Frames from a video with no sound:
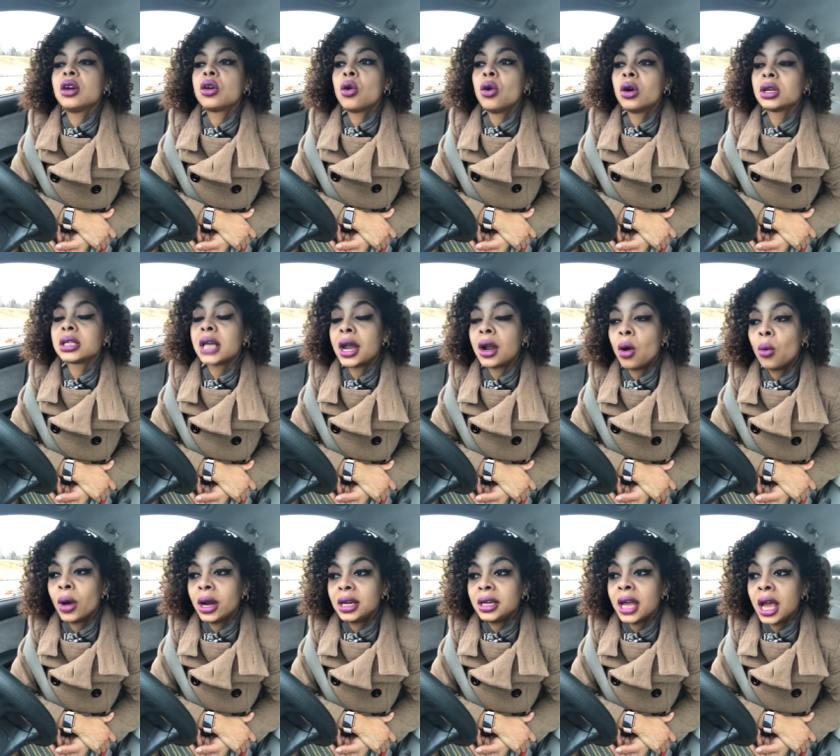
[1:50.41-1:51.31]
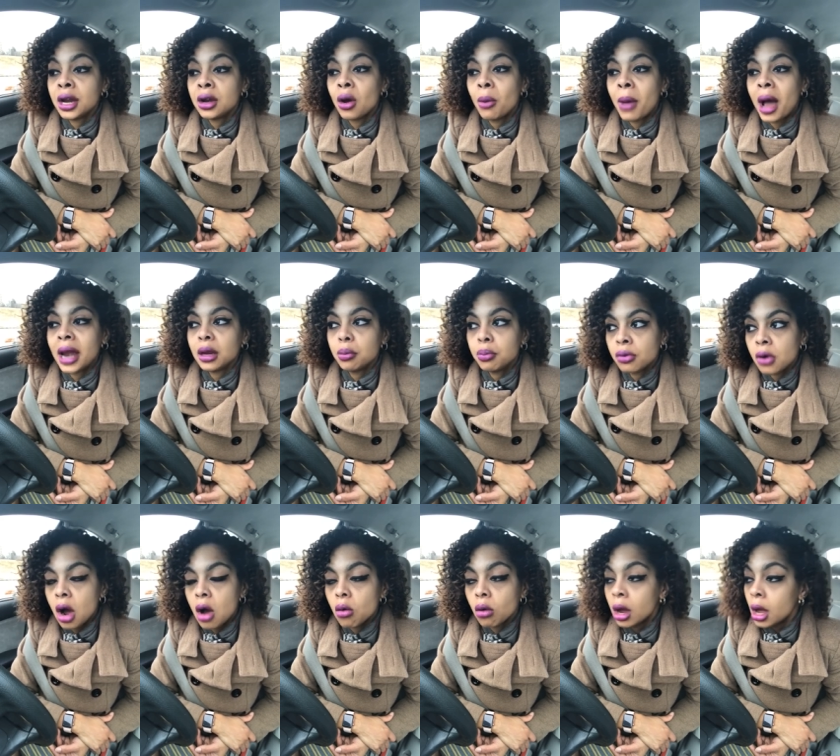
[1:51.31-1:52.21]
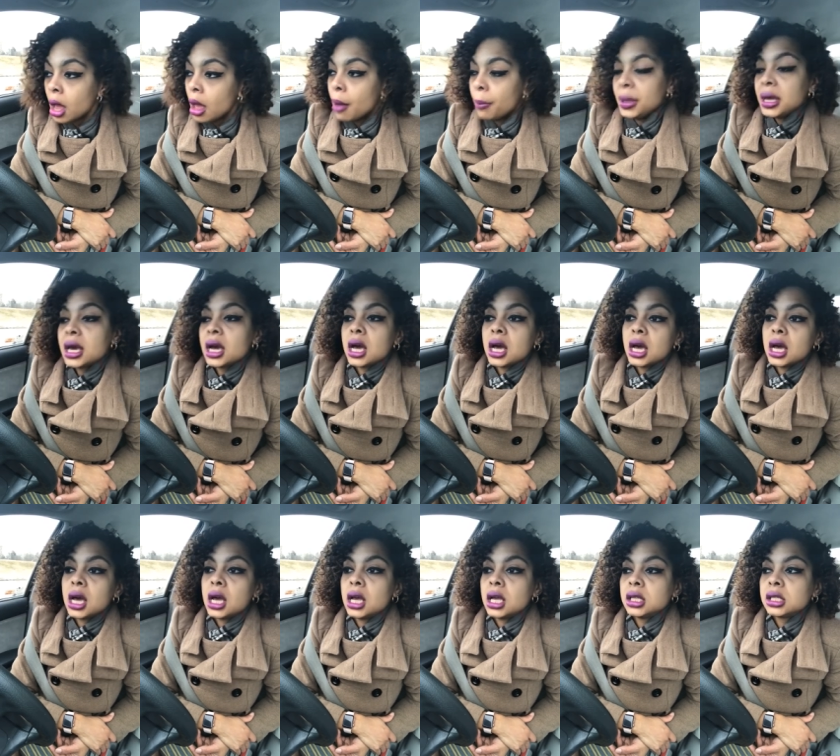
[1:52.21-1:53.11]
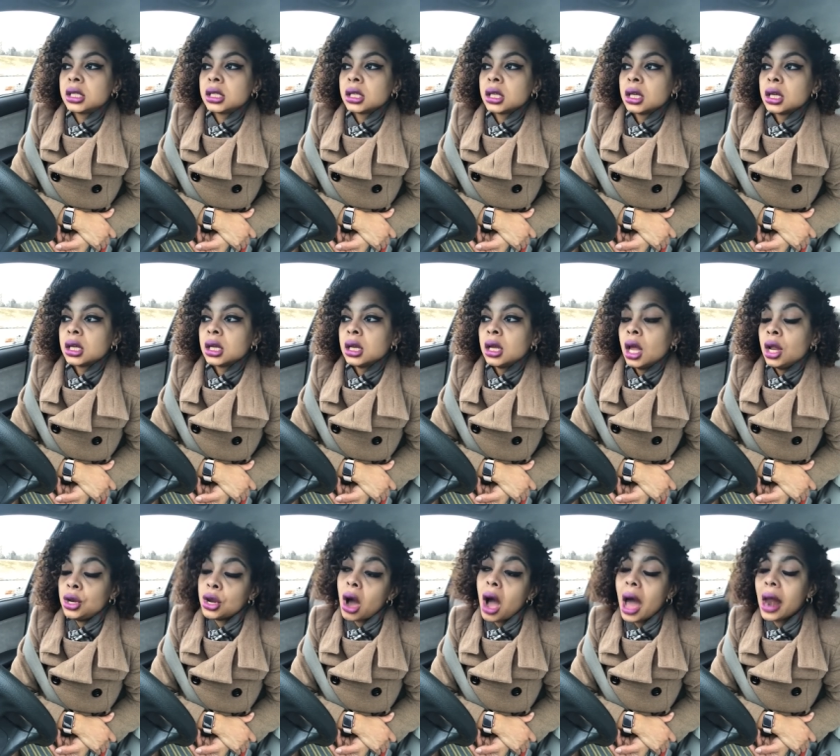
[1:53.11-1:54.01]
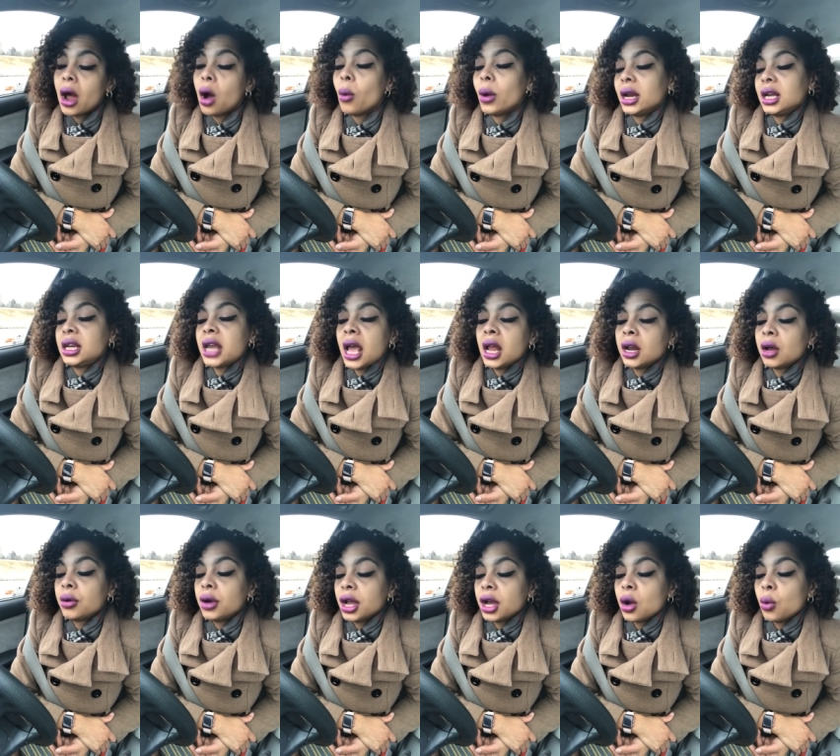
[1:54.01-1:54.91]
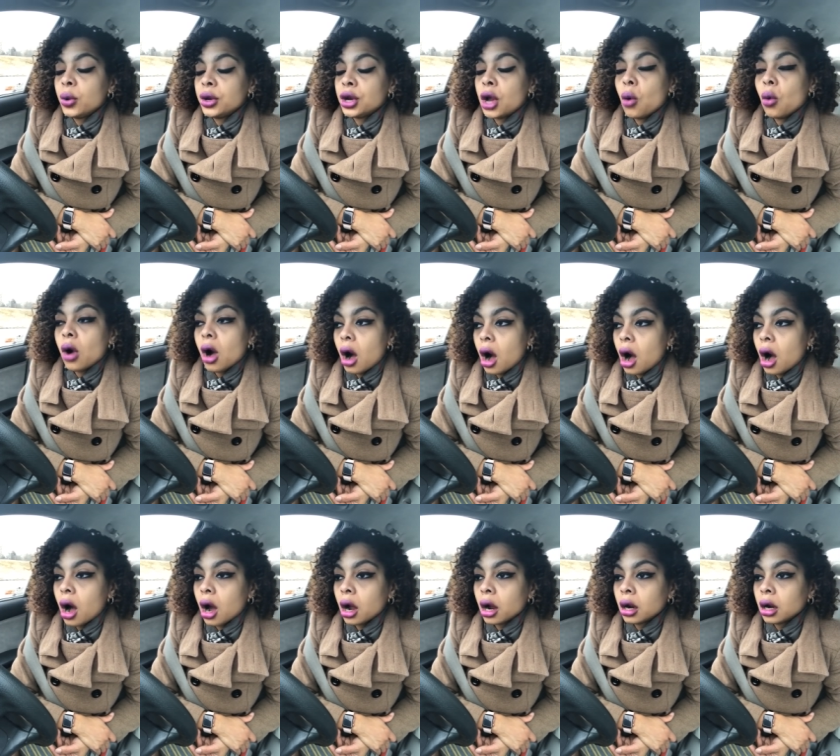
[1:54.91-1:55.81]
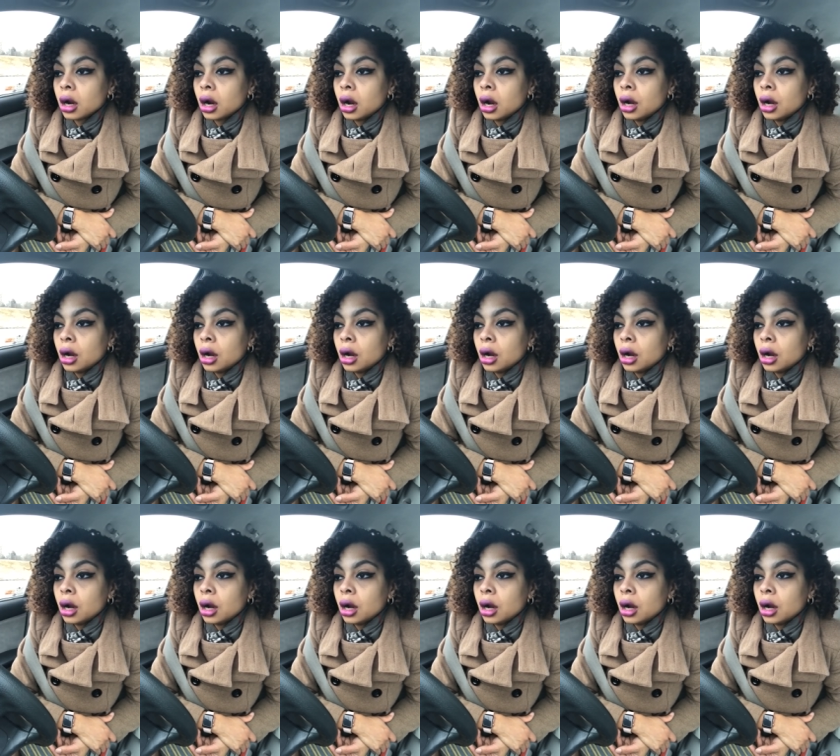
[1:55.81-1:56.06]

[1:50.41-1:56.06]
Of course, I don't want to date nobody broke because no, I don't want to date no nigga with no car.